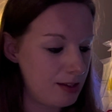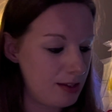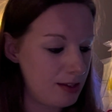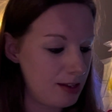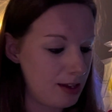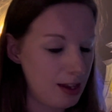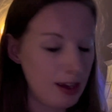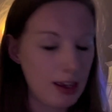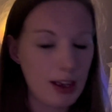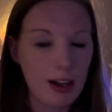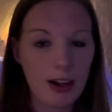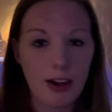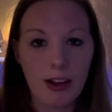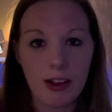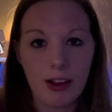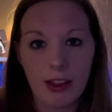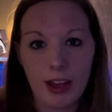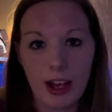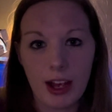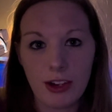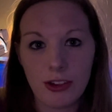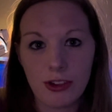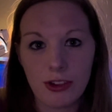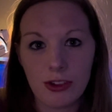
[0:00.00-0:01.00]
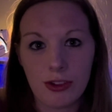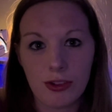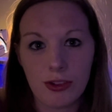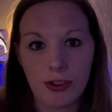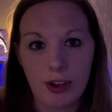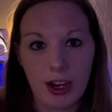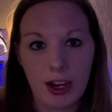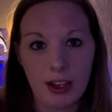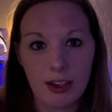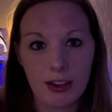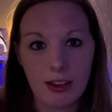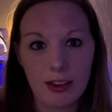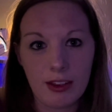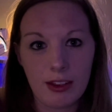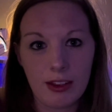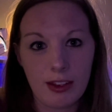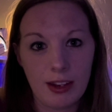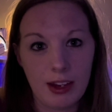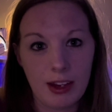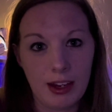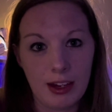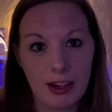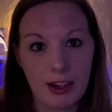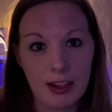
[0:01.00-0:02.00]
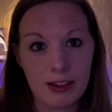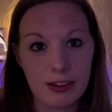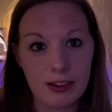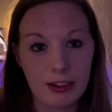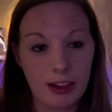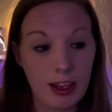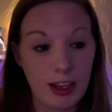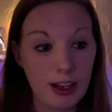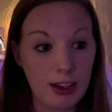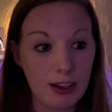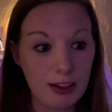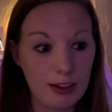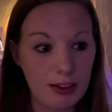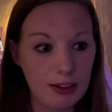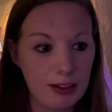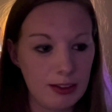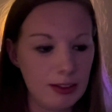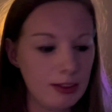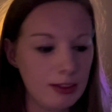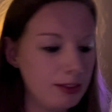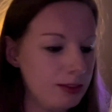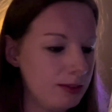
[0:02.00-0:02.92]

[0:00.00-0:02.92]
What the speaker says: And get all that strength in his legs.